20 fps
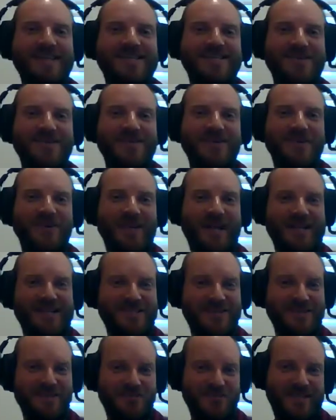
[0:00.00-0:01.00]
and so you're
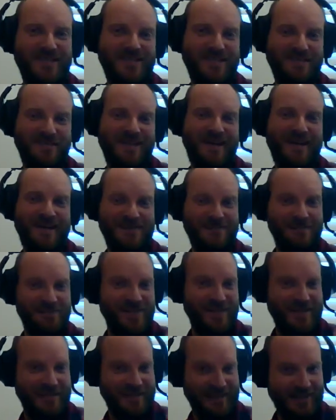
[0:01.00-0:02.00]
like, so the risk on that is
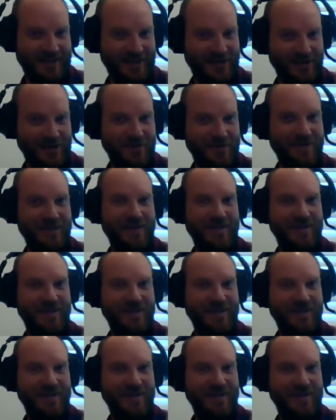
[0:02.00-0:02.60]
really low.